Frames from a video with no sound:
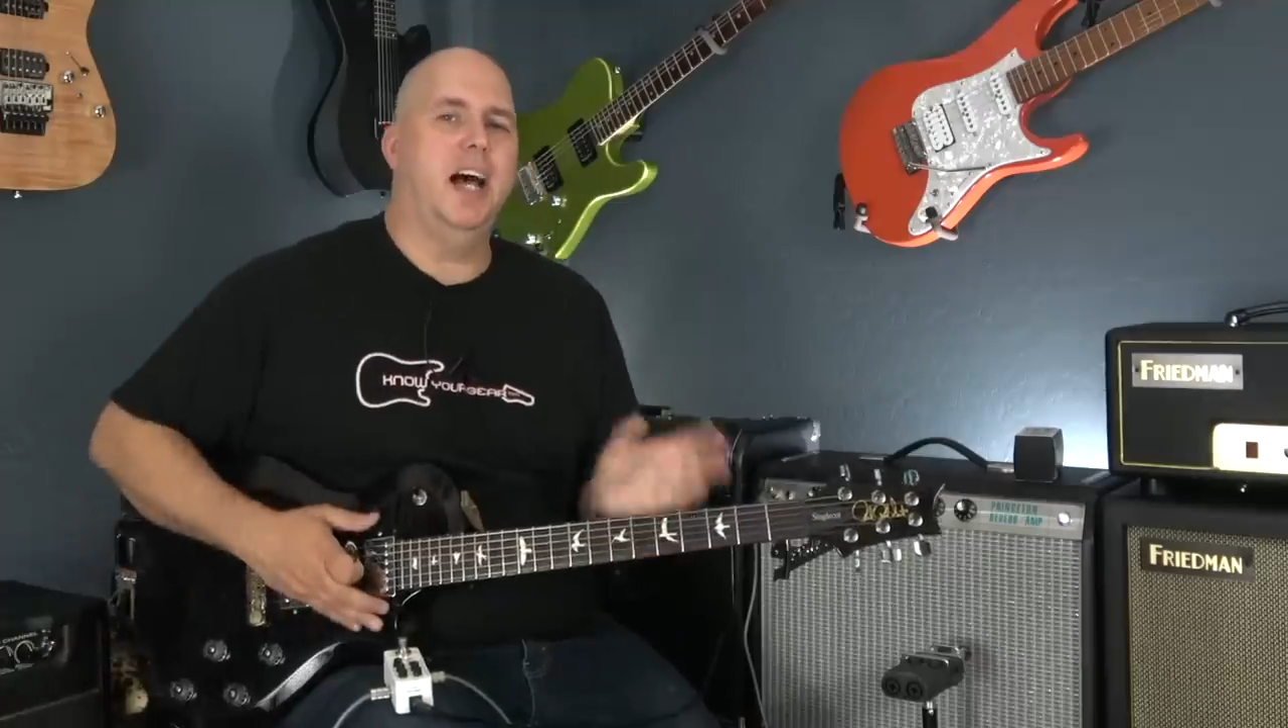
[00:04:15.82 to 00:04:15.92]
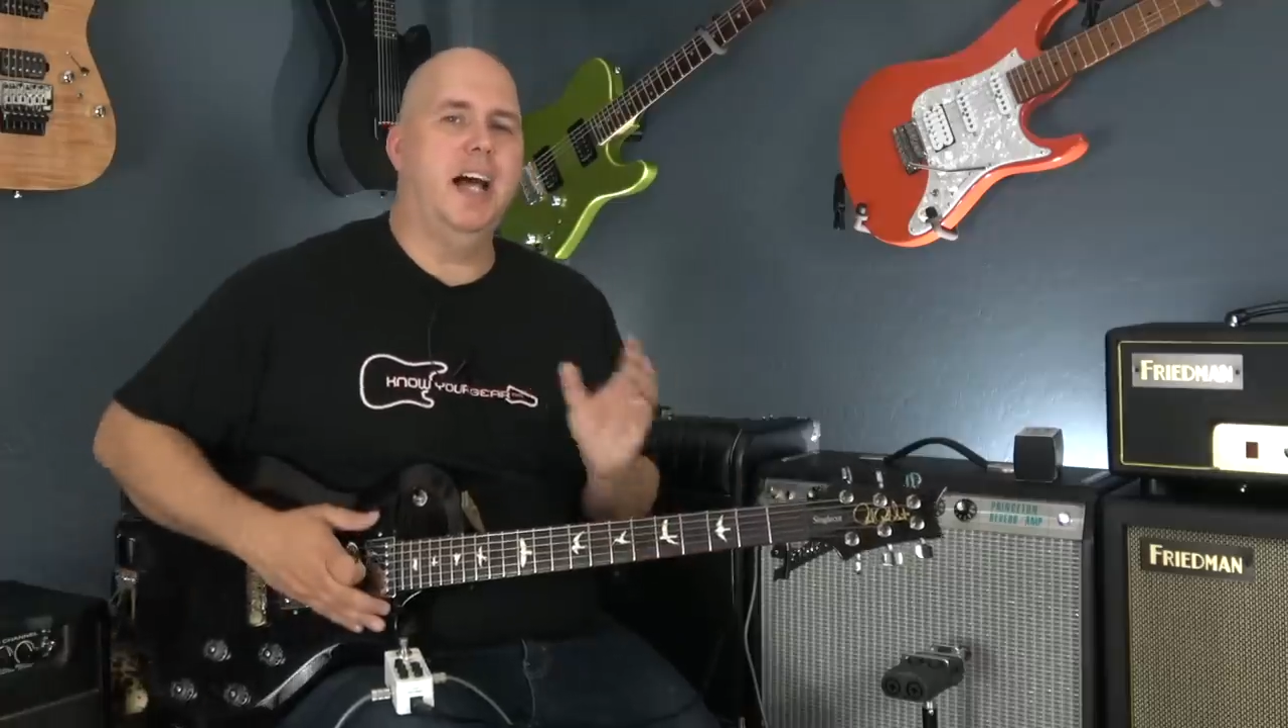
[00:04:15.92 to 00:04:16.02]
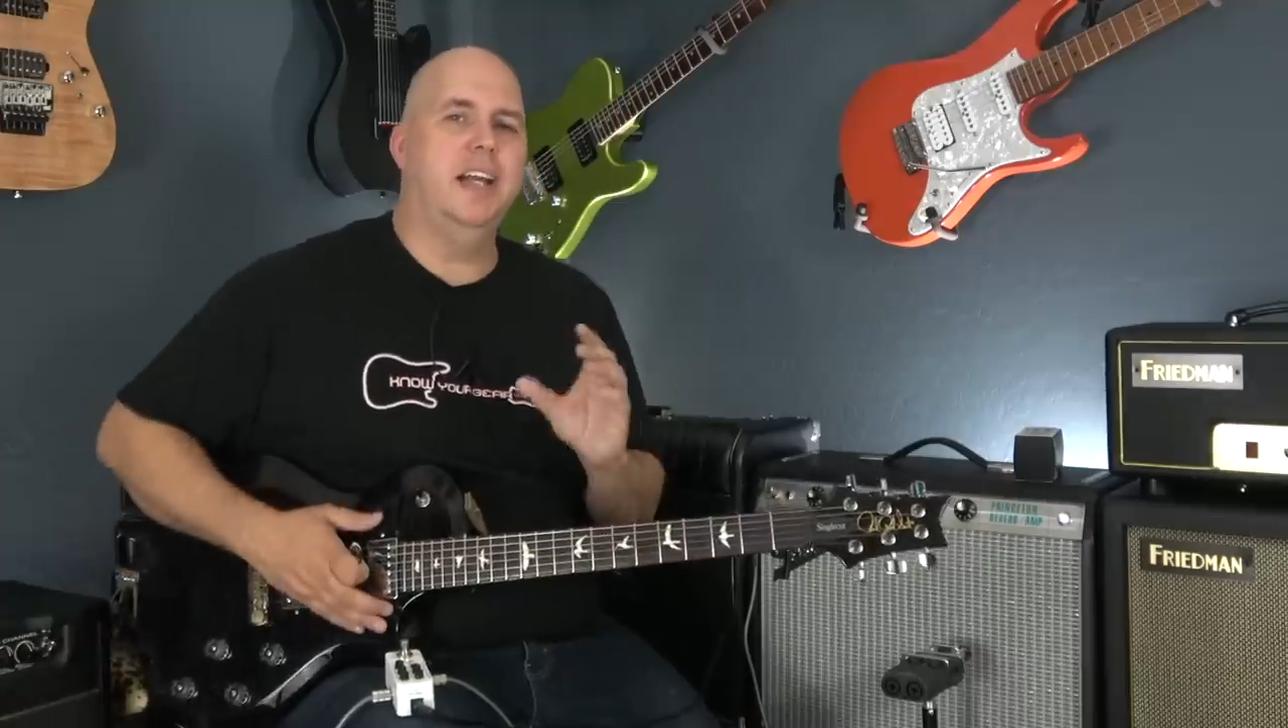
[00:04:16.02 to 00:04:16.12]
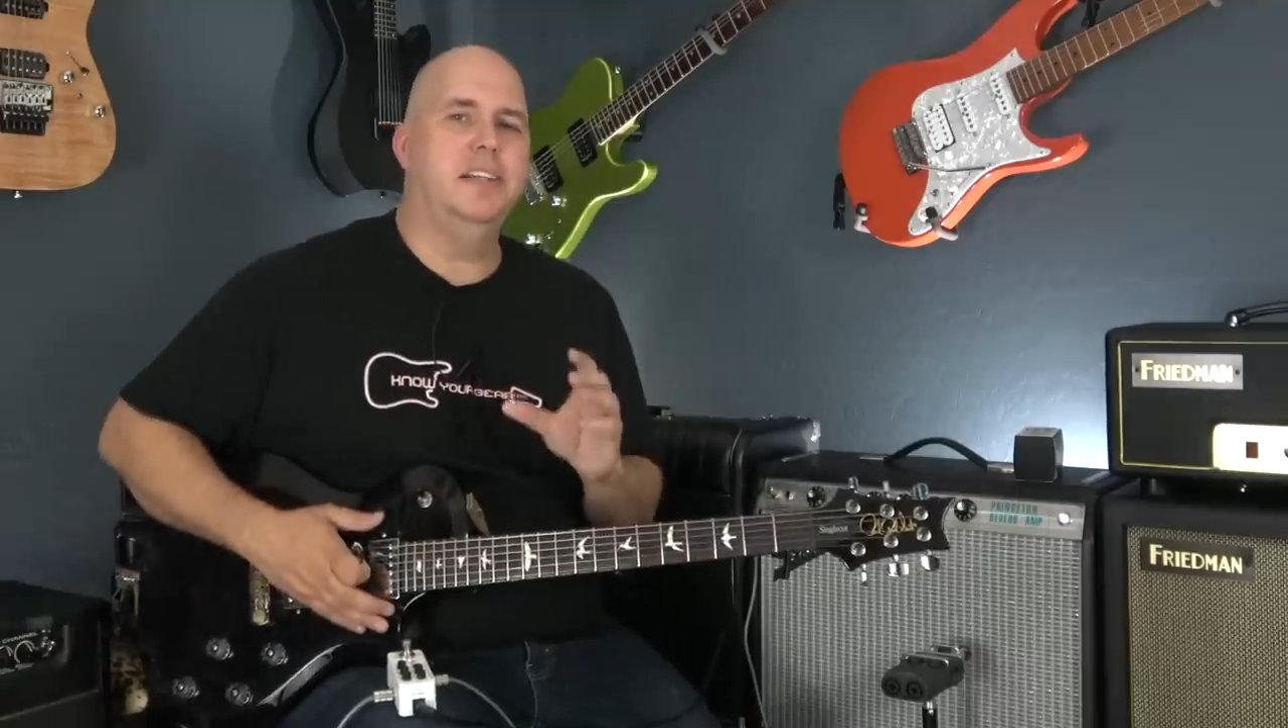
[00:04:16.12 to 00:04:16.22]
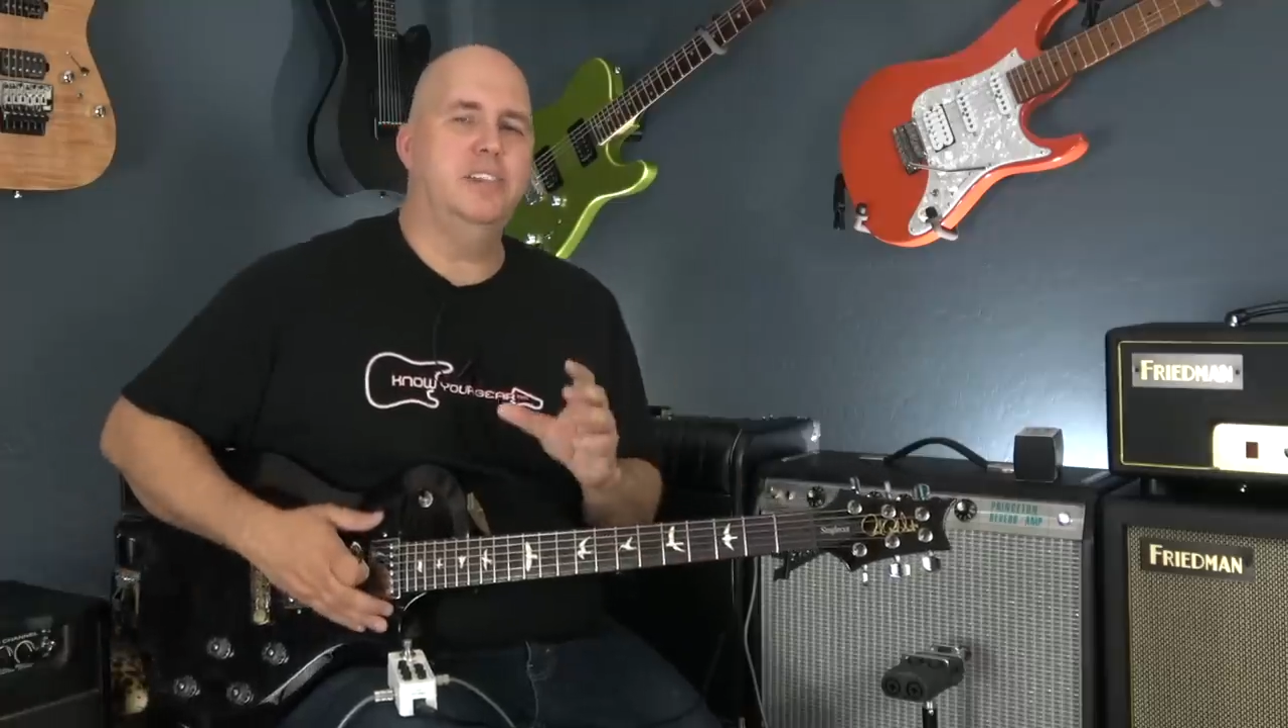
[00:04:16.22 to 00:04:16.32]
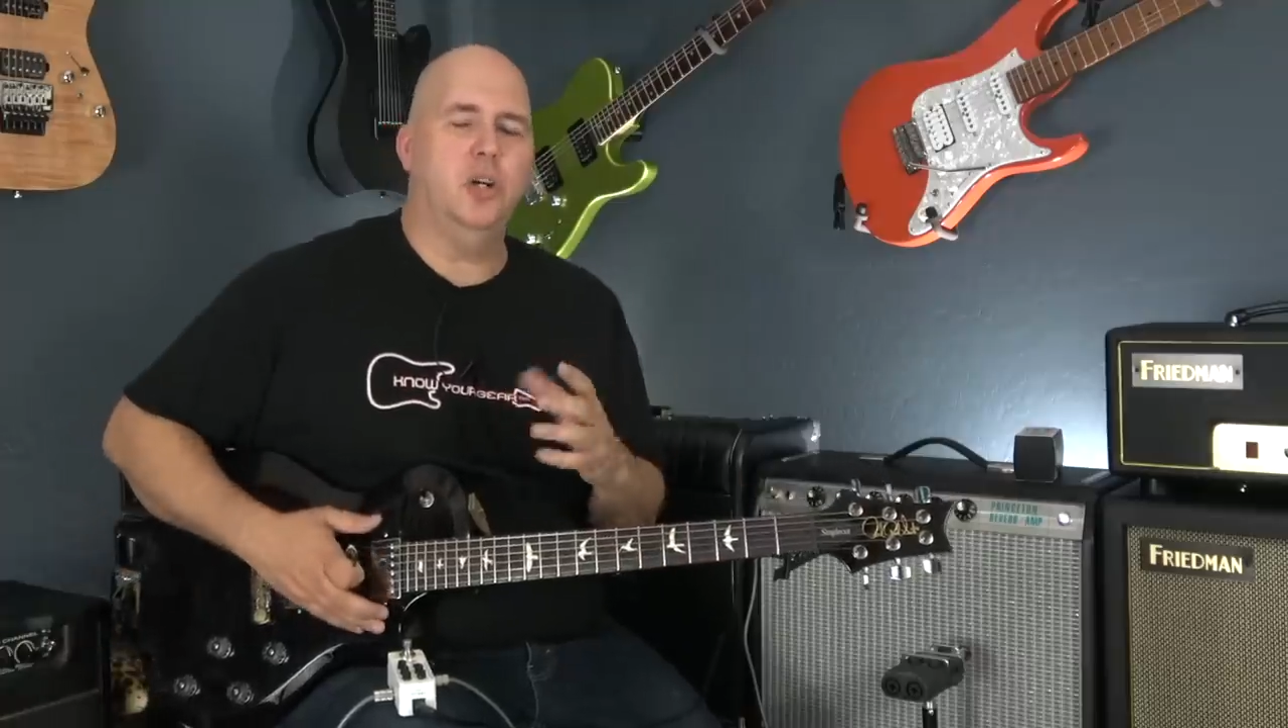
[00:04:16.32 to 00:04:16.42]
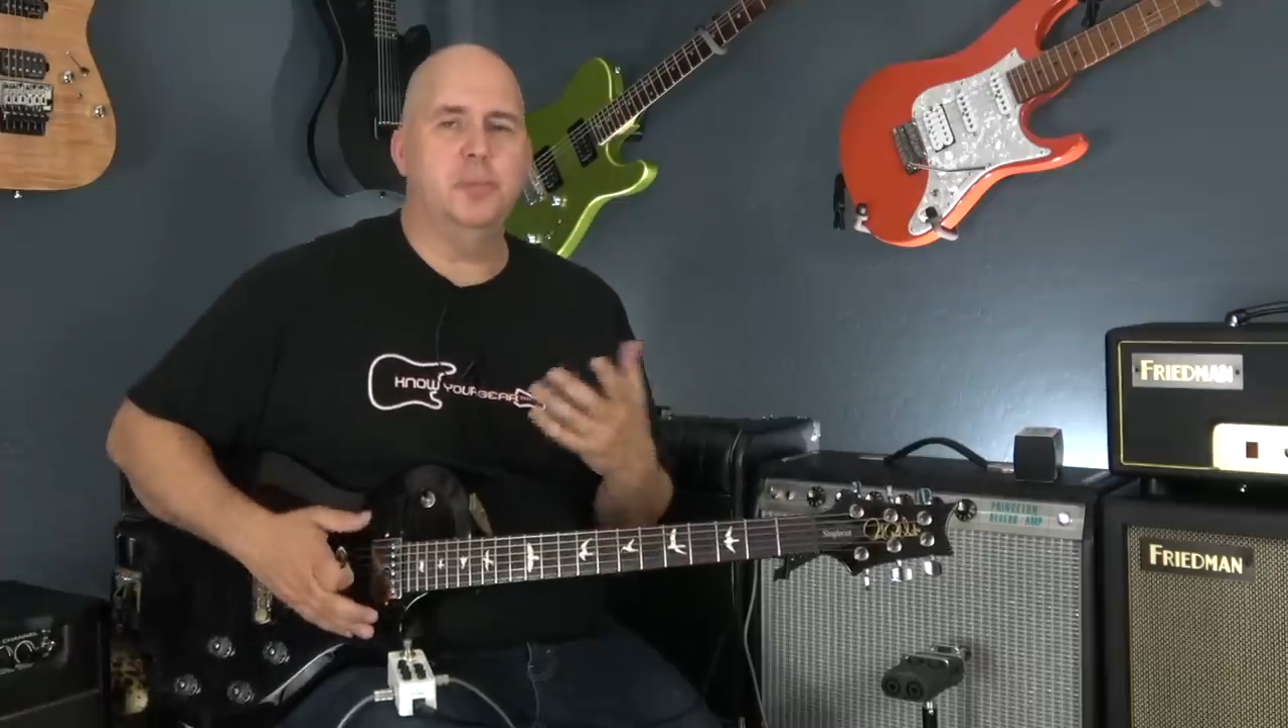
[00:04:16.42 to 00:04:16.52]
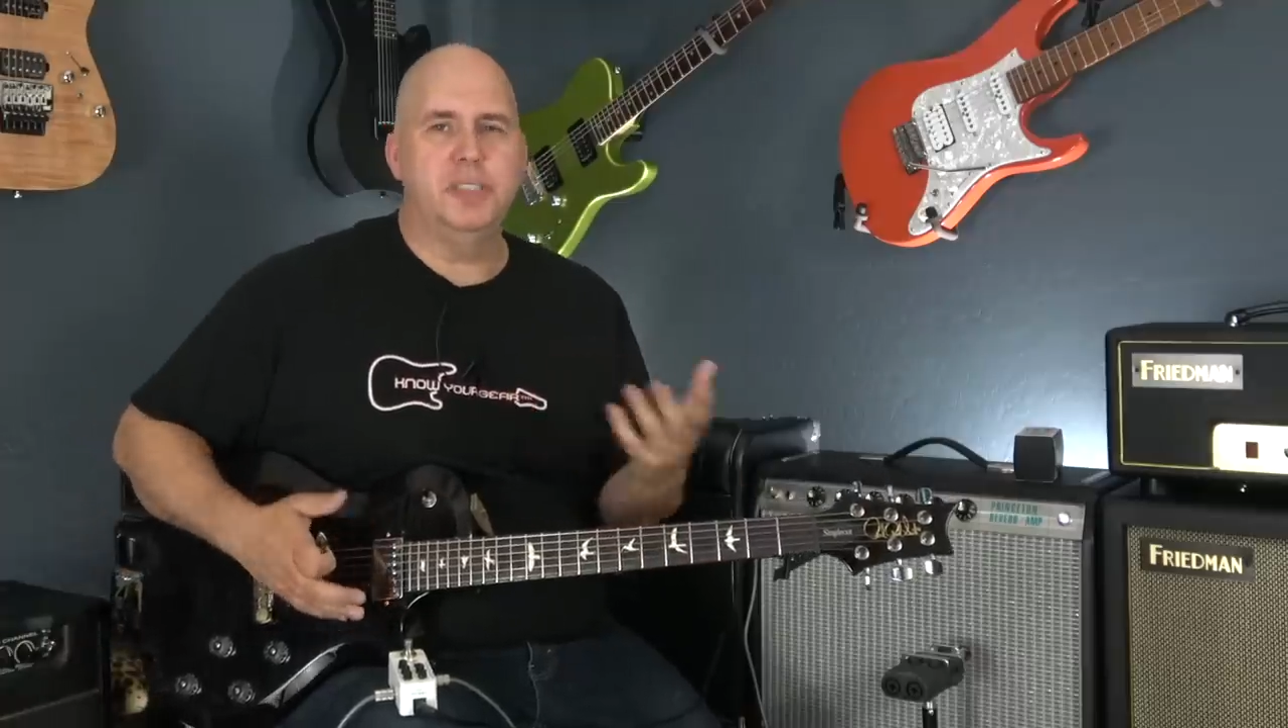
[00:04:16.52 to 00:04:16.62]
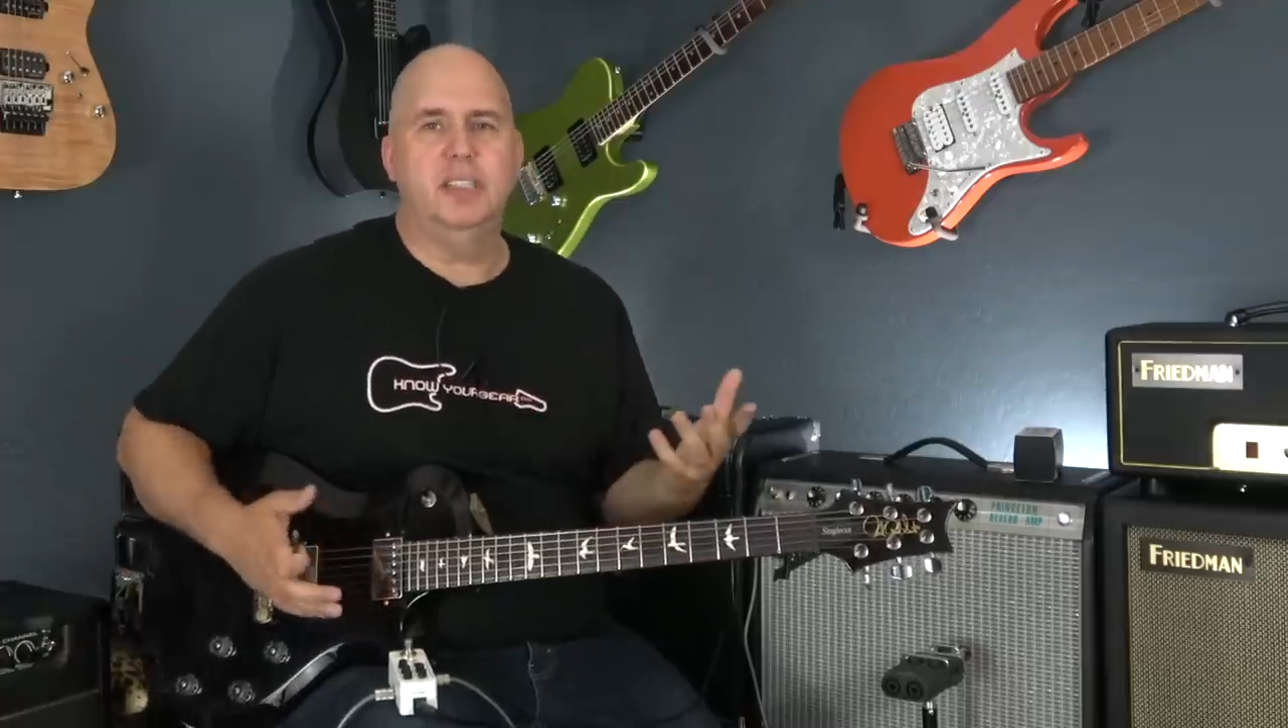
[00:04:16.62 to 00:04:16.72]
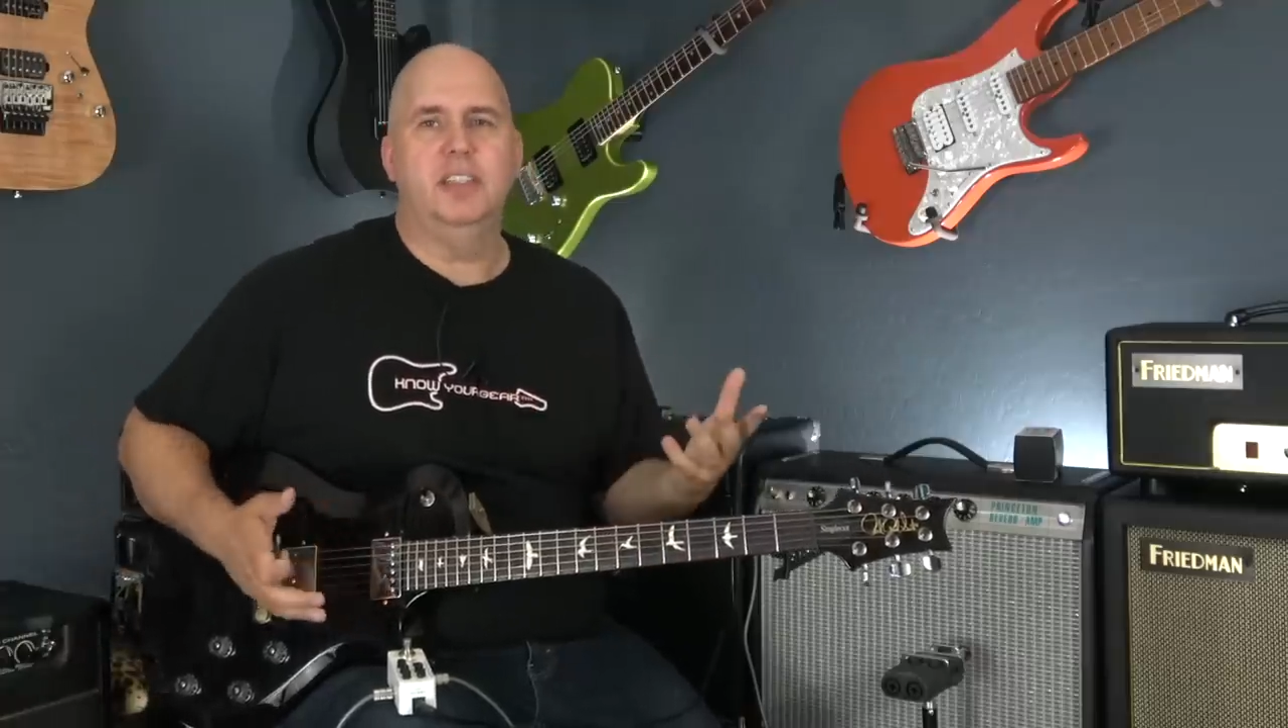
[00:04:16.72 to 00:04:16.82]
I don't
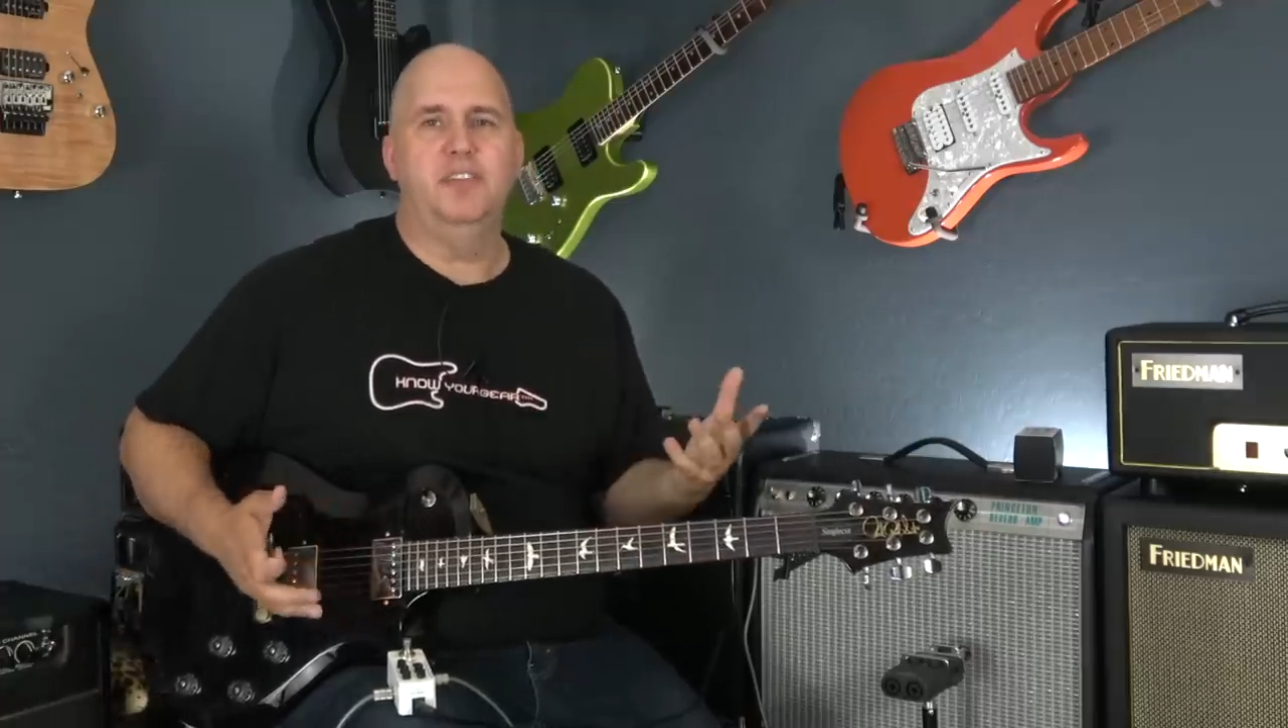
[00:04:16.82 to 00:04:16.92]
particularly